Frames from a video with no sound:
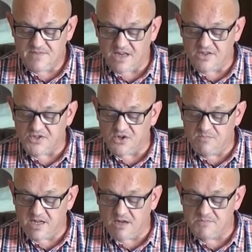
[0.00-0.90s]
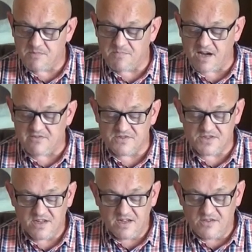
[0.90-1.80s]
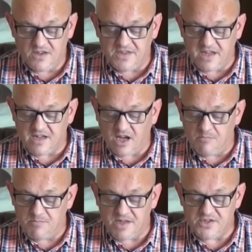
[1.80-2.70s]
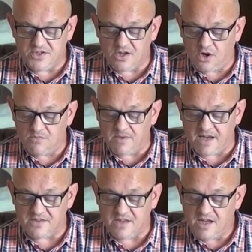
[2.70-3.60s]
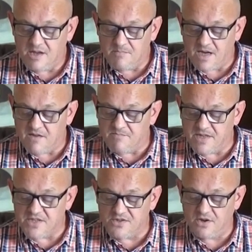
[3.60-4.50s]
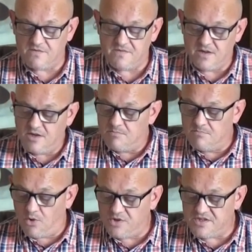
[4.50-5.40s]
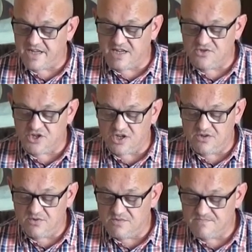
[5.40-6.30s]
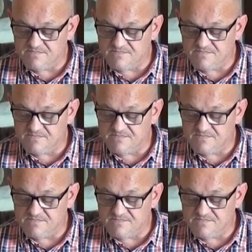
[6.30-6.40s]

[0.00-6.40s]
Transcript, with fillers: and it soon becomes apparent that the accomplished con man may have bitten off more than he can chew.